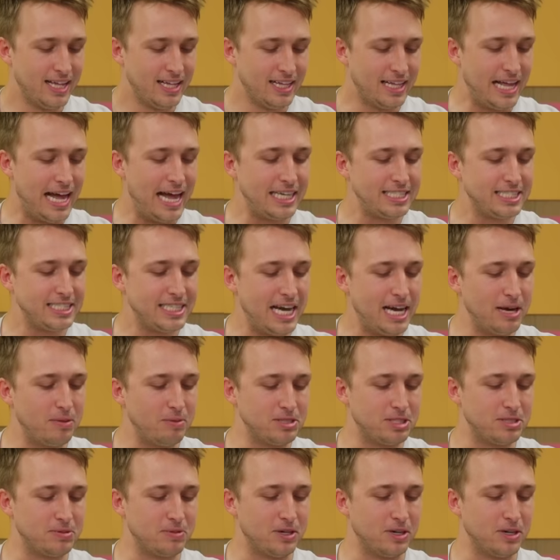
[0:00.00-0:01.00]
Last night
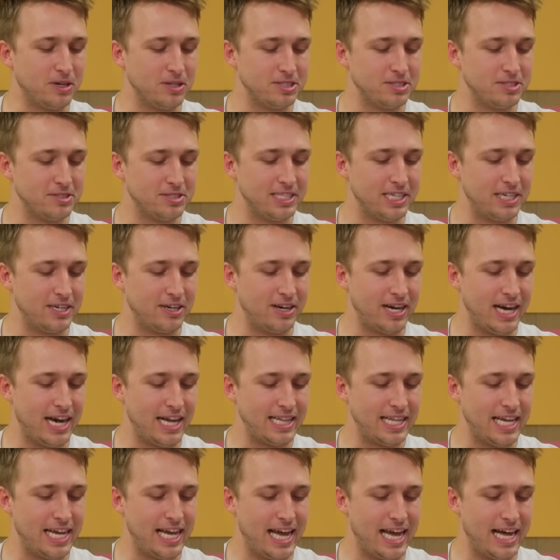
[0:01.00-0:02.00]
was a rehearsal dinner
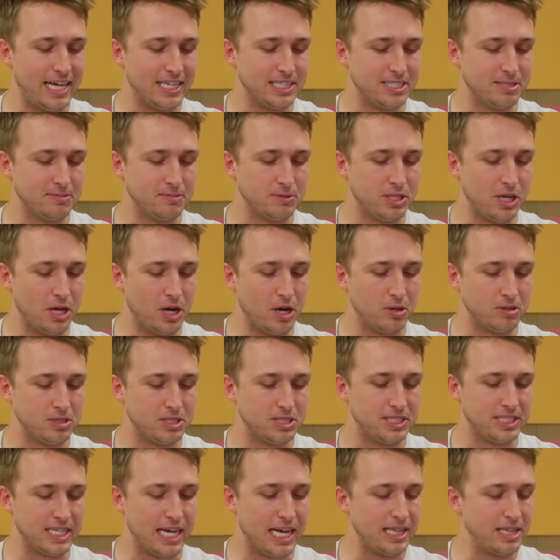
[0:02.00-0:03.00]
and they had some
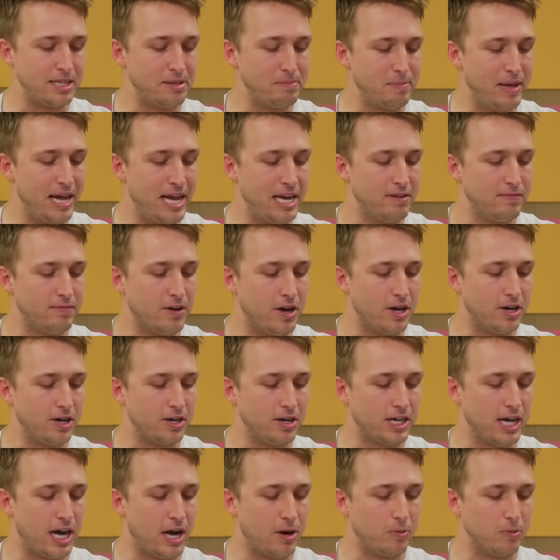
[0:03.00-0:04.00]
toasts and the maid of honor
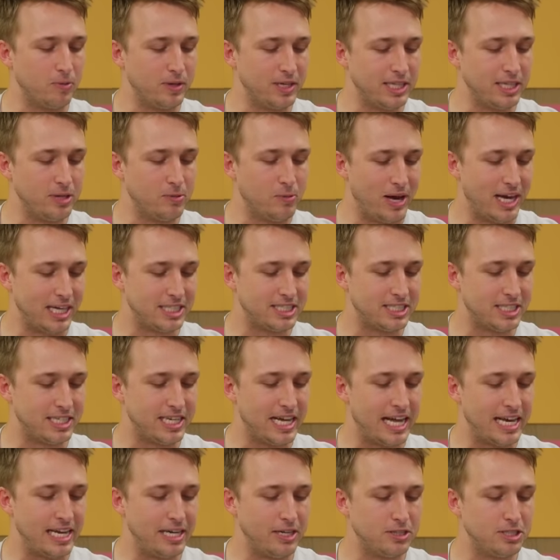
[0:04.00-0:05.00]
got really wasted
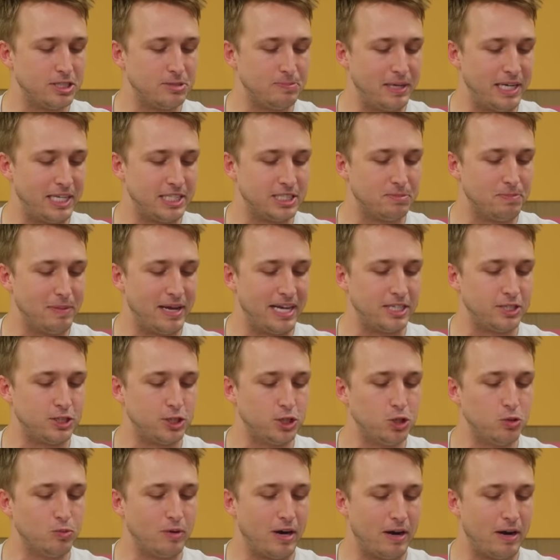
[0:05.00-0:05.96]
and in her speech made two